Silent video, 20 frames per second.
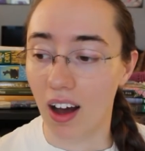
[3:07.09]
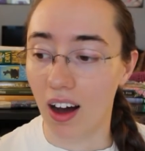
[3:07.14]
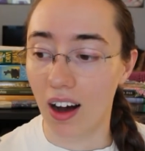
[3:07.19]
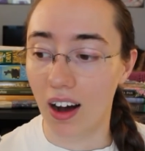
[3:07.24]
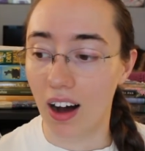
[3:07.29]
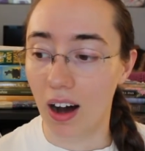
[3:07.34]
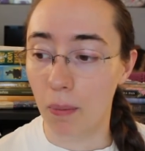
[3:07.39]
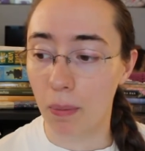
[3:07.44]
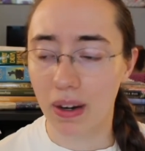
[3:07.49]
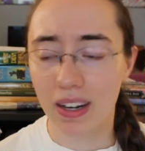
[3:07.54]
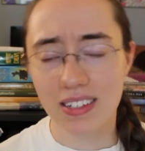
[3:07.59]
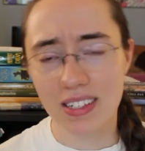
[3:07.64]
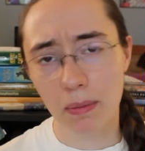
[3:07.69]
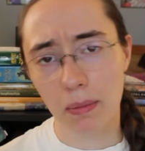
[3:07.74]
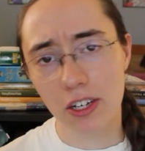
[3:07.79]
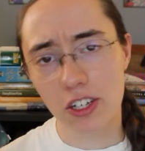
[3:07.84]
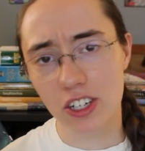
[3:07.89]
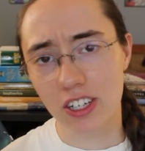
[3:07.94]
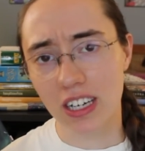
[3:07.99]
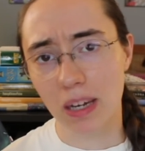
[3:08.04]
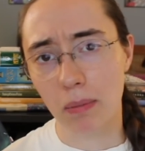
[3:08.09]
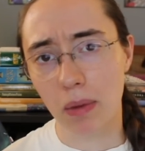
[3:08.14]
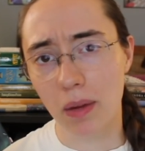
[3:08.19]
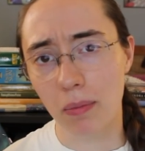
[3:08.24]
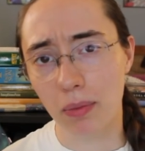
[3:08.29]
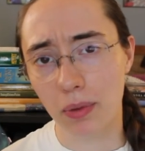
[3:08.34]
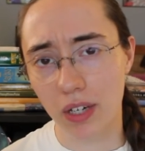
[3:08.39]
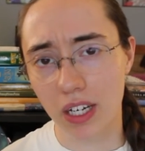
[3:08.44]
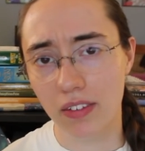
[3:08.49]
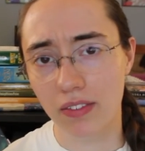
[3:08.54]
Uh, but as I mentioned in my
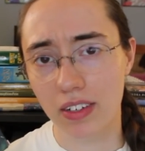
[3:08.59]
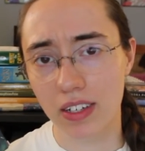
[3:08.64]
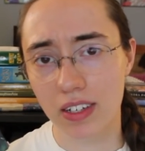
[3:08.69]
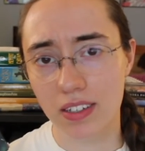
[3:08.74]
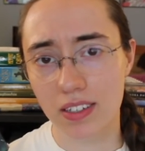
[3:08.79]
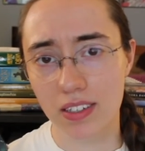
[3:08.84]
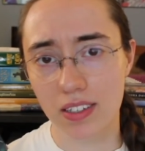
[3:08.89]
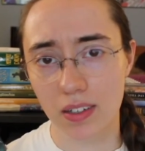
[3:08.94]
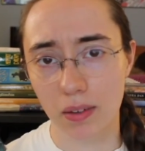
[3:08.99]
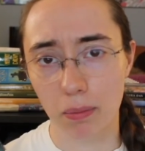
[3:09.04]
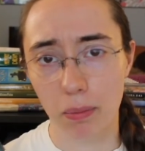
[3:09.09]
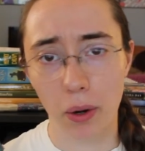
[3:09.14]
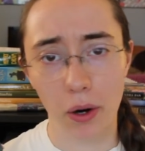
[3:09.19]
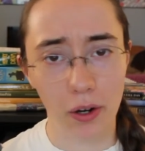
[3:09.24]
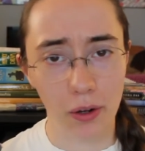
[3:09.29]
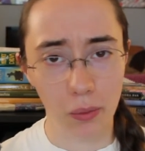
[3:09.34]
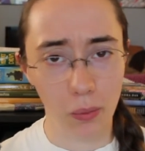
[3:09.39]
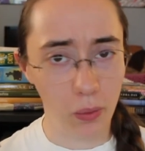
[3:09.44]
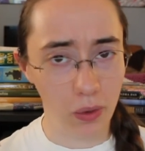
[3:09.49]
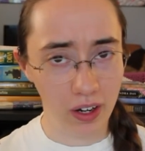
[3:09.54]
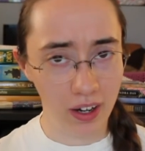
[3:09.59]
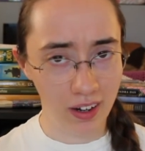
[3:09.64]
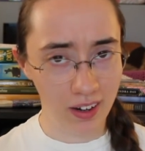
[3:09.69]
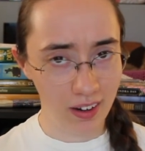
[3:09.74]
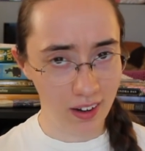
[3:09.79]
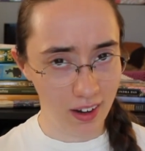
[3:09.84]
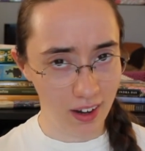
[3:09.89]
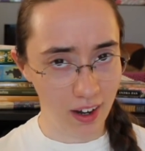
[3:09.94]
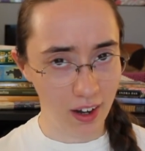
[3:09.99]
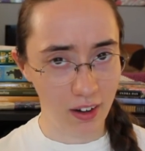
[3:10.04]
previous part
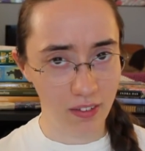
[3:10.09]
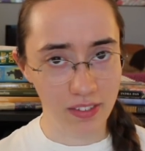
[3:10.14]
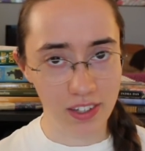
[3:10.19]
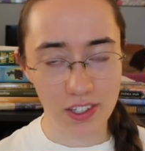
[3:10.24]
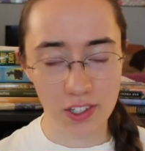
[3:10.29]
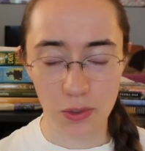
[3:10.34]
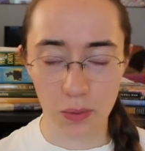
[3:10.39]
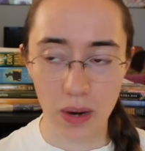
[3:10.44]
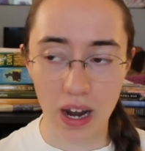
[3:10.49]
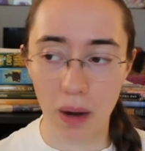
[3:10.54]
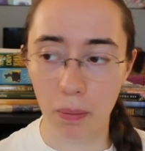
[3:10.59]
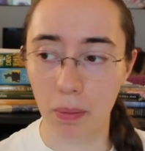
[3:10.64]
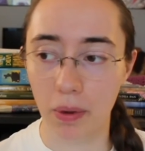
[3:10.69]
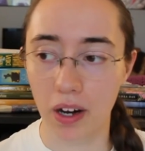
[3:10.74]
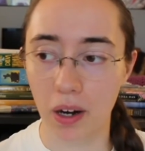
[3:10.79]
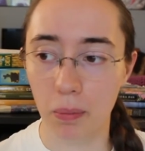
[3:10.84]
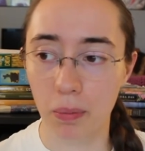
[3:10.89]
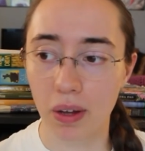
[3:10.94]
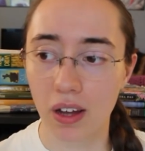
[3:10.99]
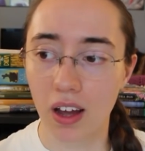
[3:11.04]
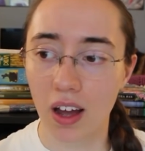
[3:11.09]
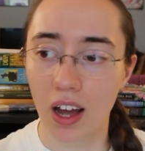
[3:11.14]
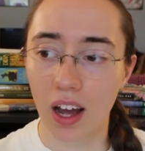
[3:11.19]
one of this wrap up,